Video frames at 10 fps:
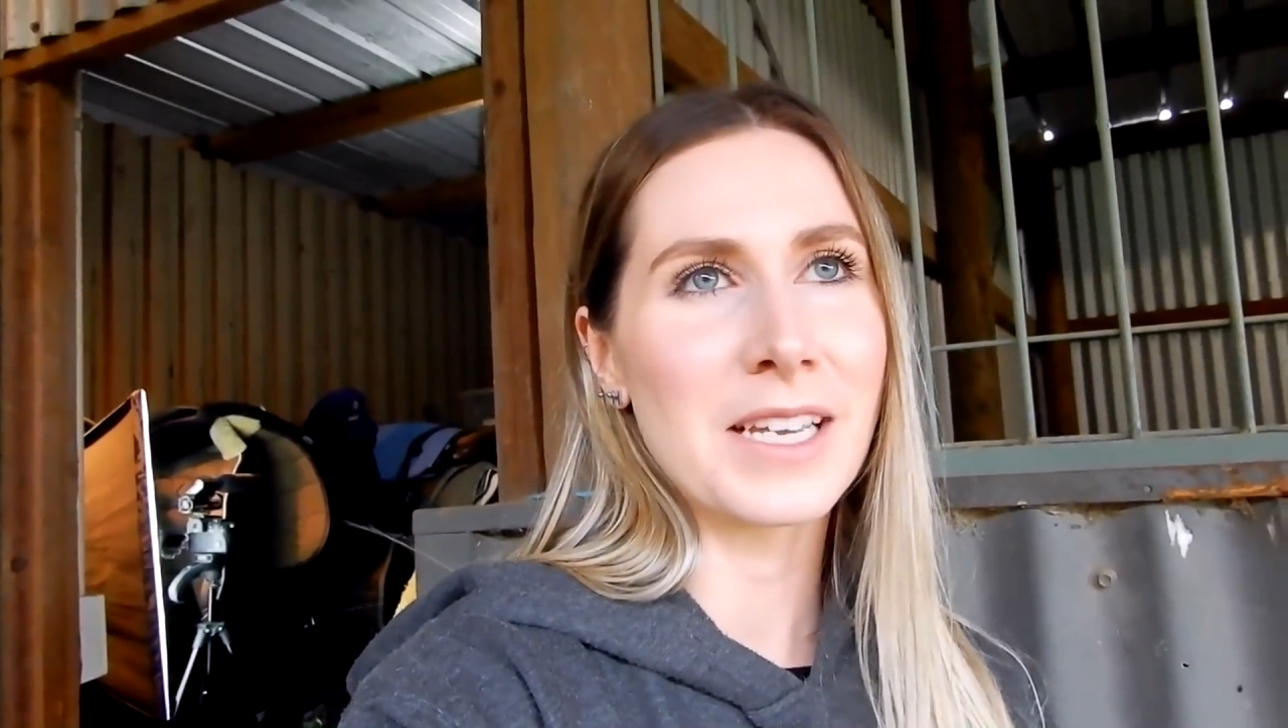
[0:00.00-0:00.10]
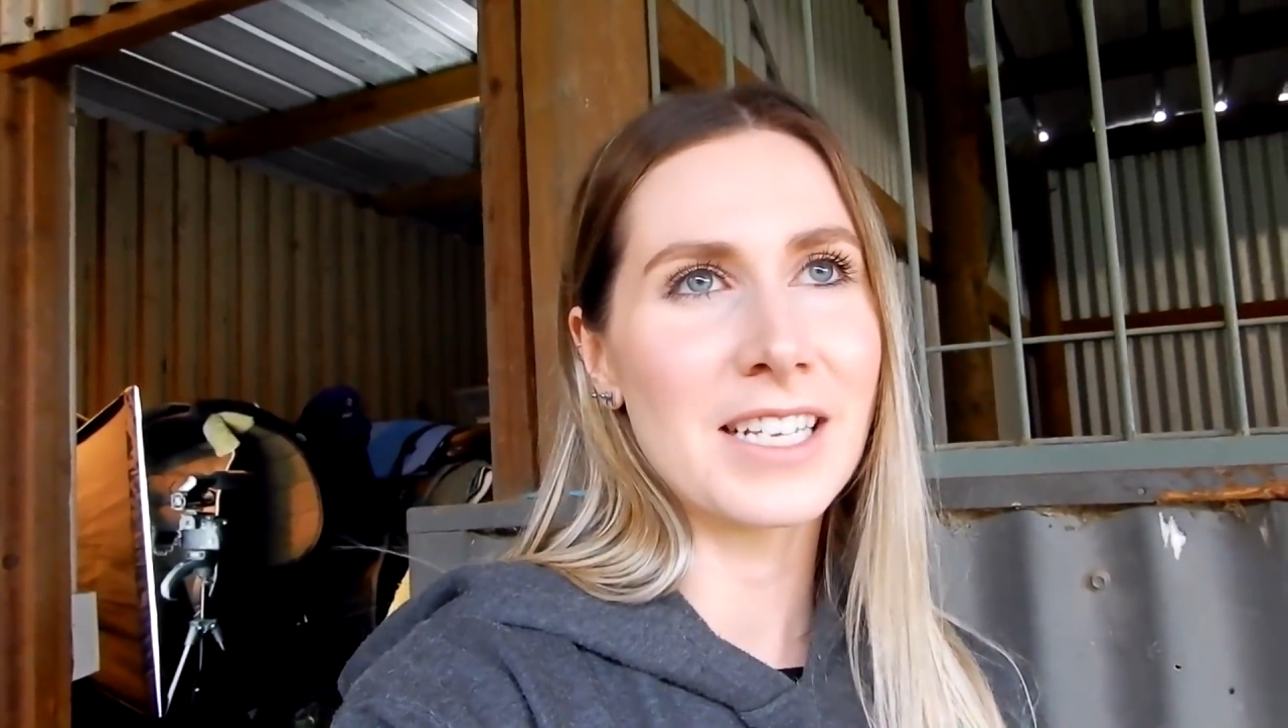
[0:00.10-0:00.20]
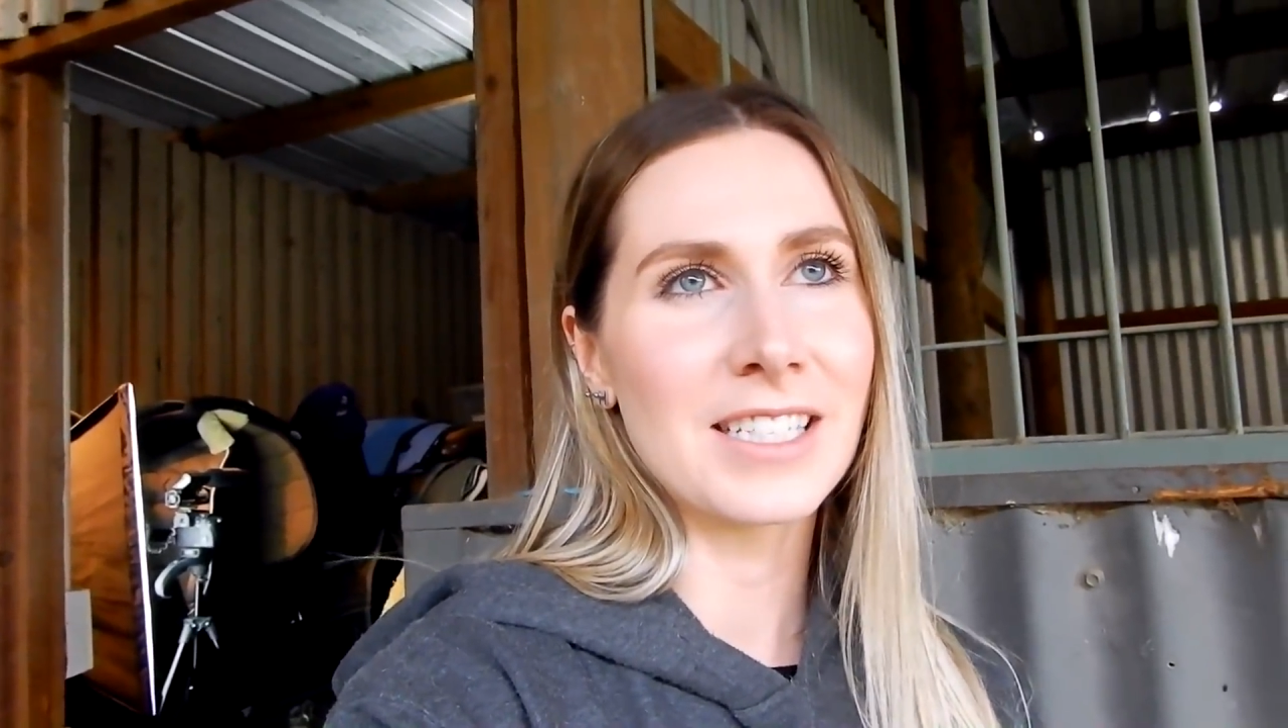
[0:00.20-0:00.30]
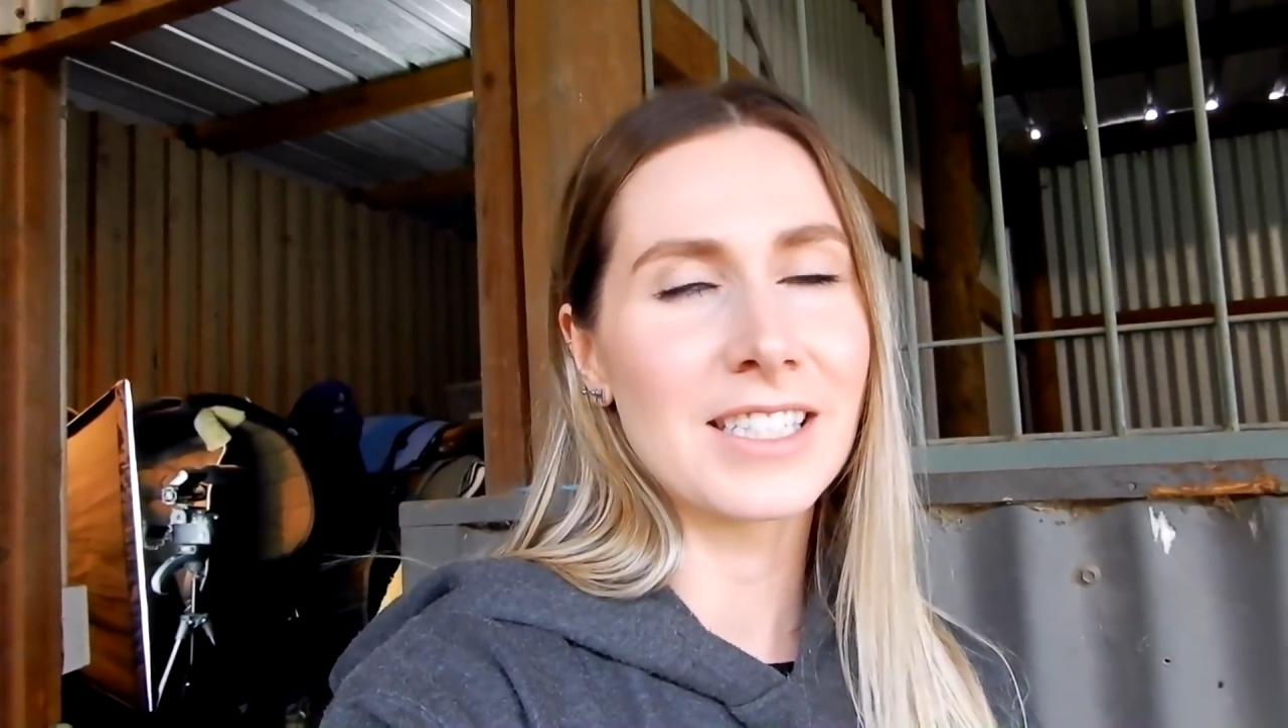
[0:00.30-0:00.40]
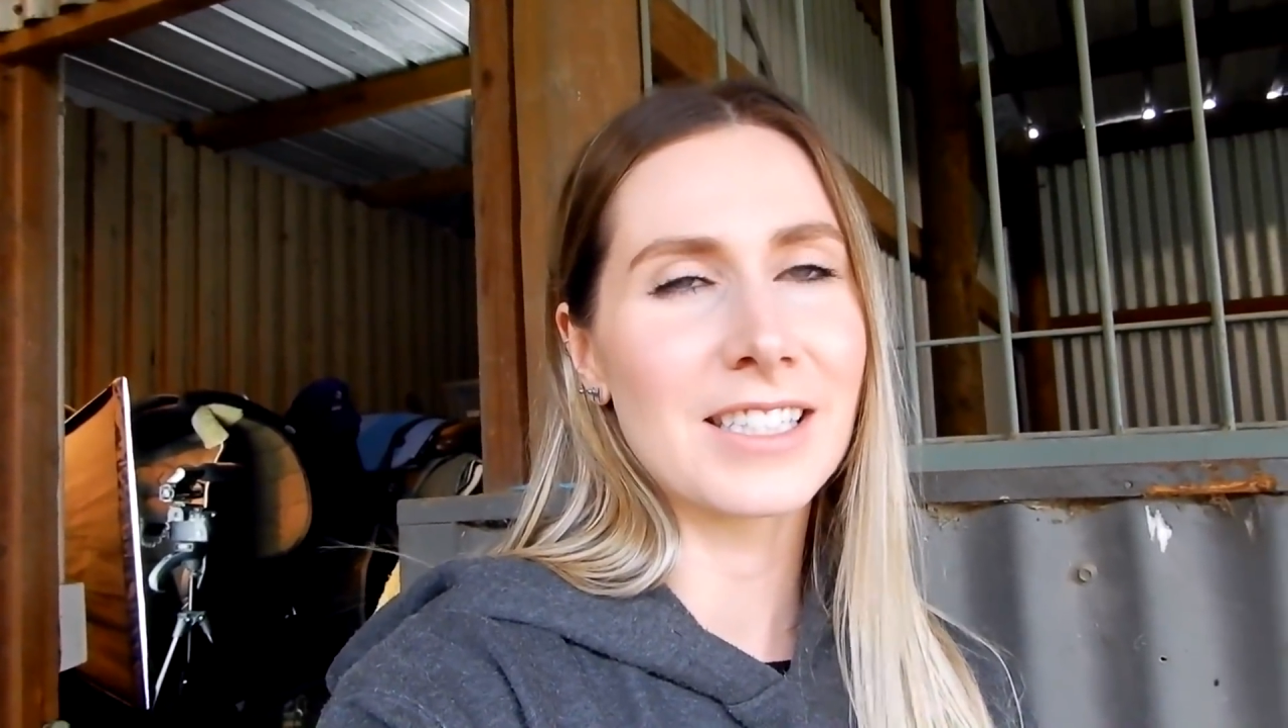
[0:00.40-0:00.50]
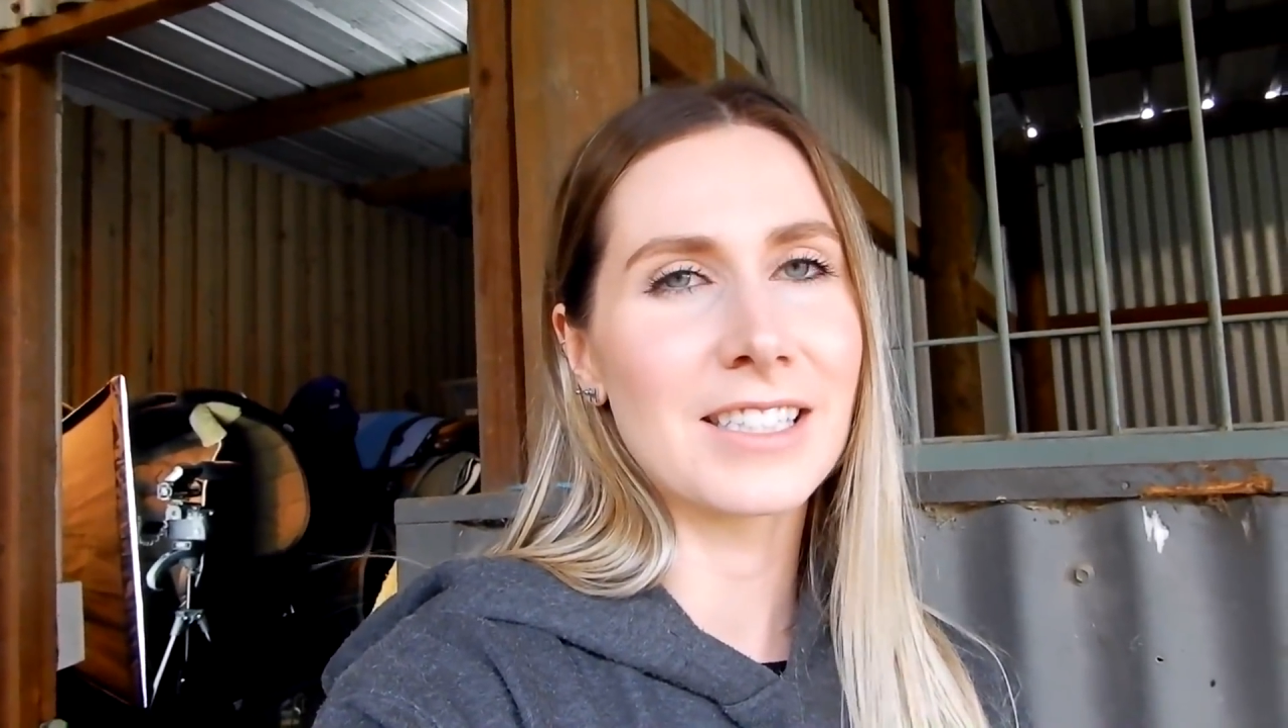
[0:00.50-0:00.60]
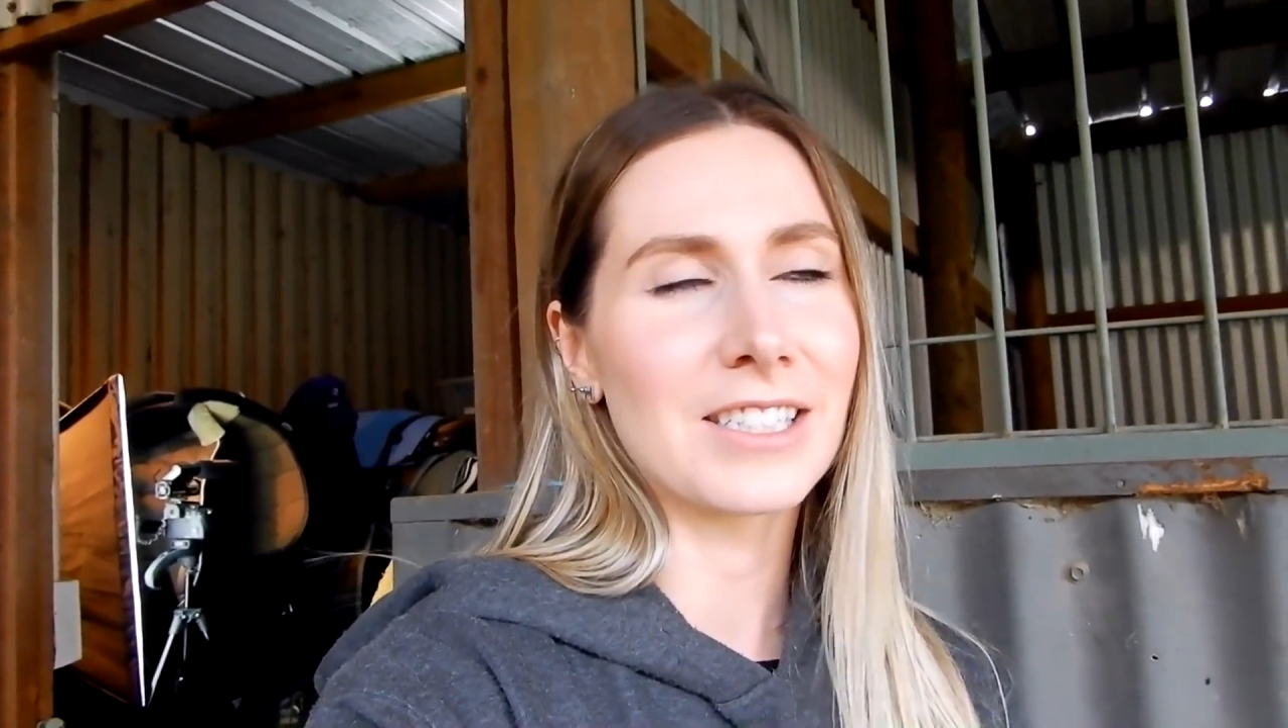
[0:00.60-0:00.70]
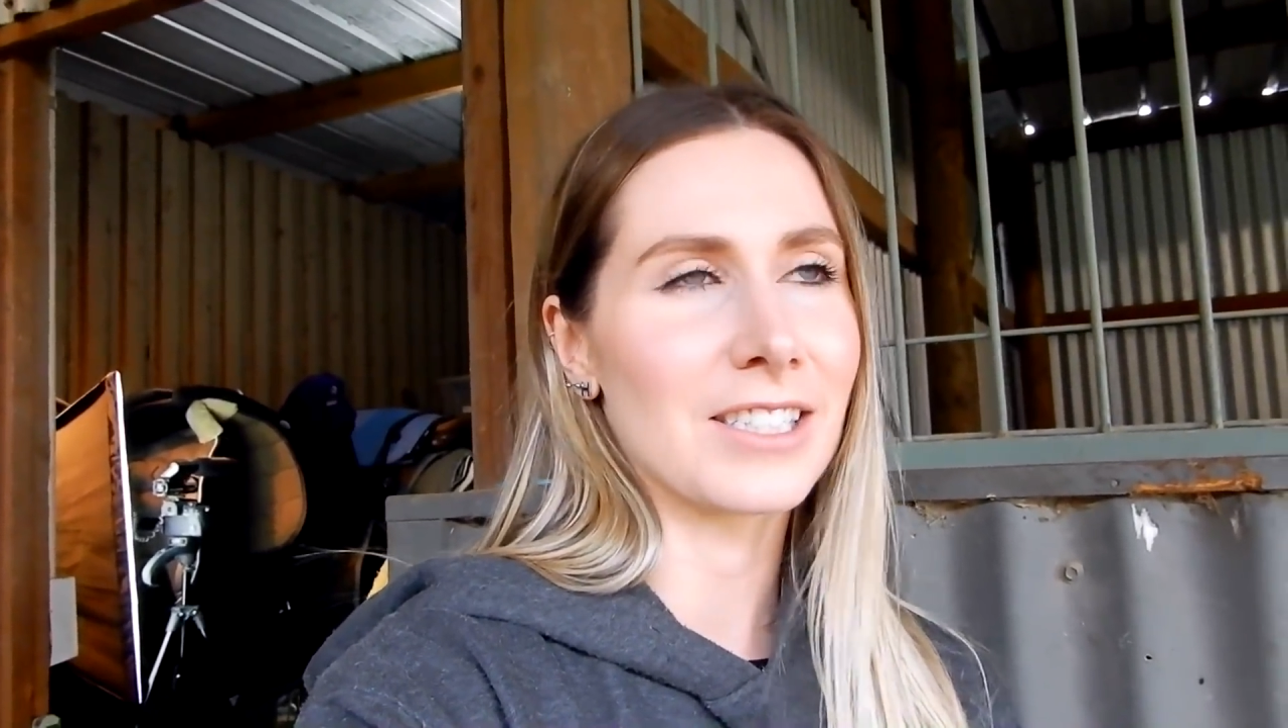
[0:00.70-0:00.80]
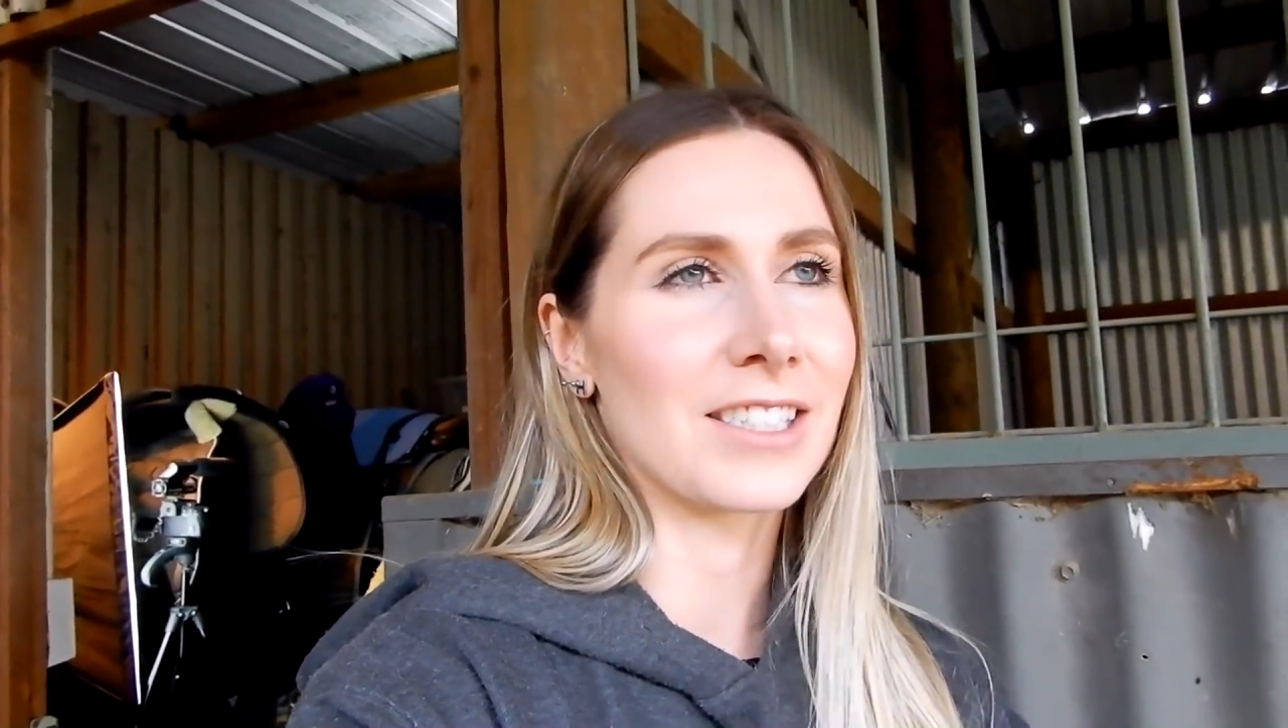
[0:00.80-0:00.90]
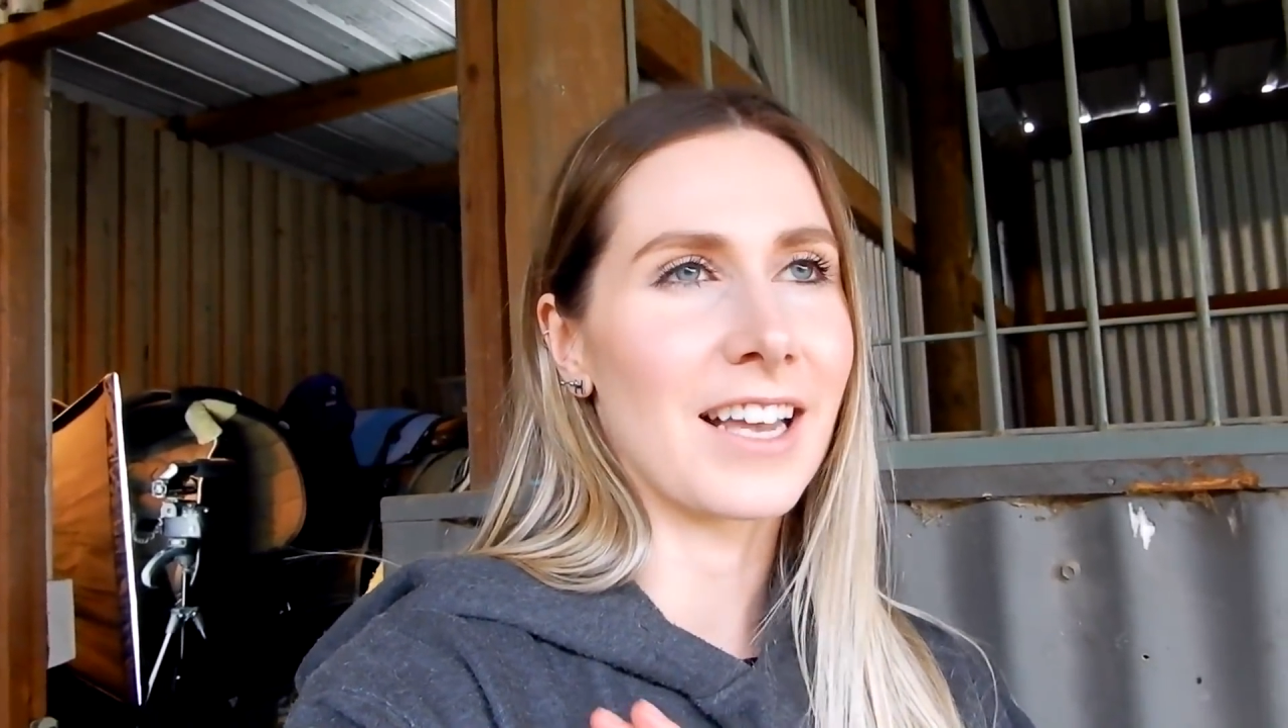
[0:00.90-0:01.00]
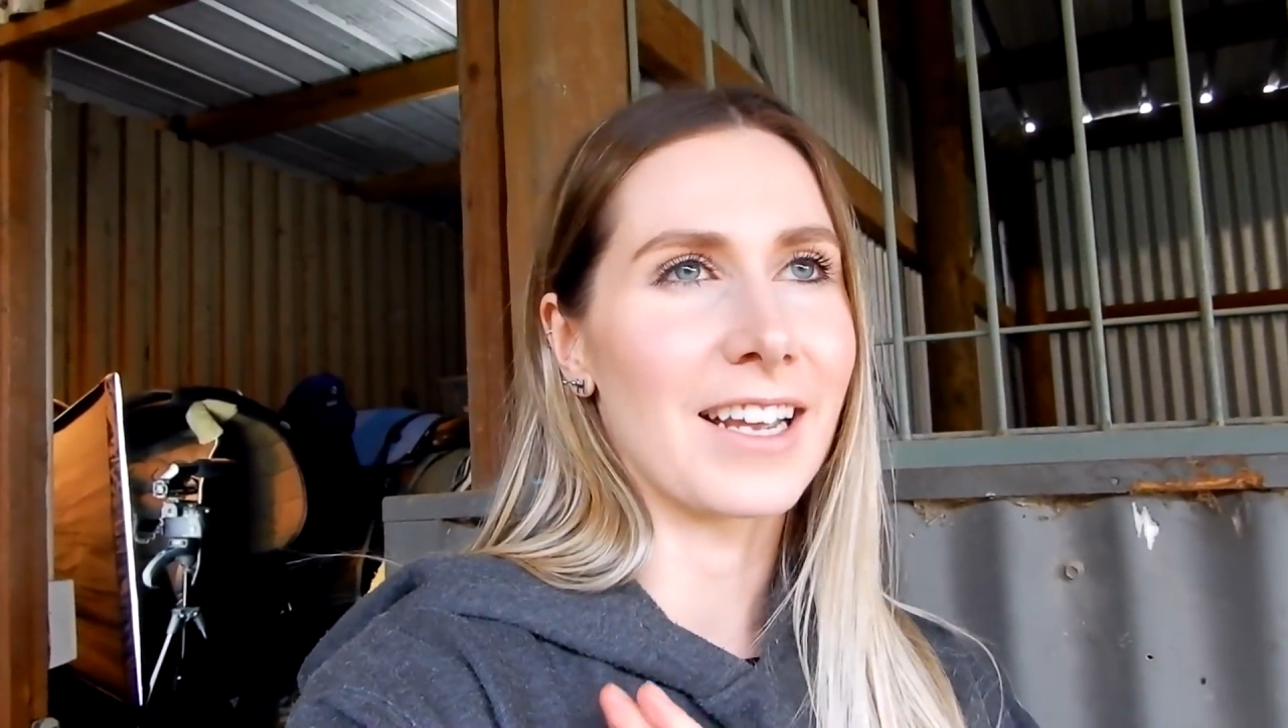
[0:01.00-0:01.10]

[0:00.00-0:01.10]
is just